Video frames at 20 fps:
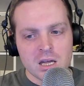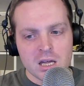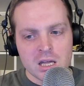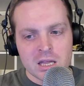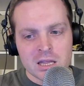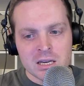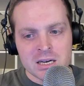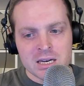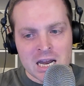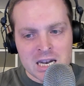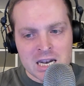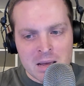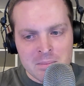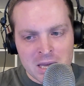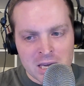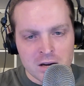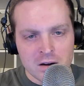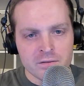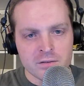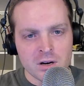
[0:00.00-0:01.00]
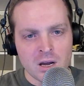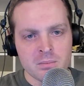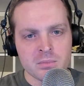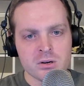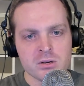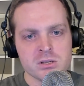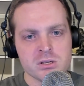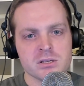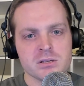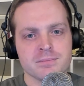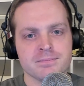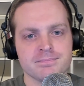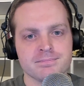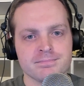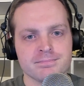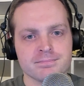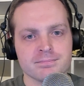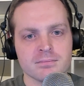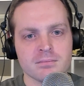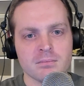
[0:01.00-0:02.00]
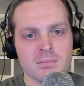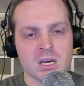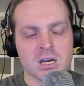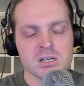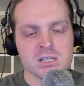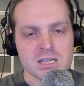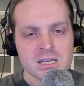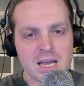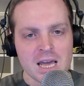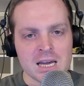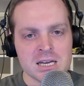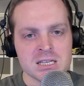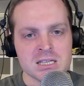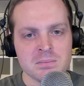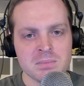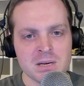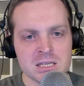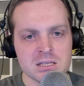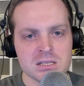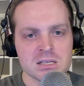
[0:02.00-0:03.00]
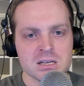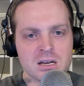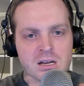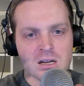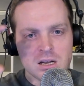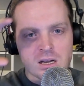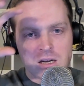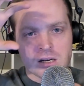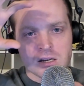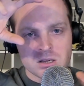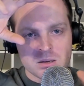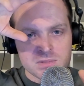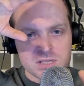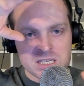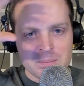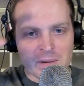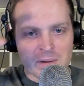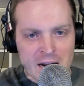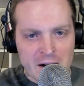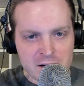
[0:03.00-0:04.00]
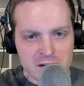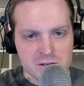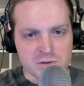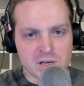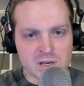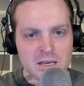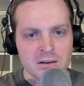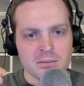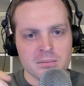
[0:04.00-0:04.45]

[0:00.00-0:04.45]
the dynamic of numbers because it exhibits some similarity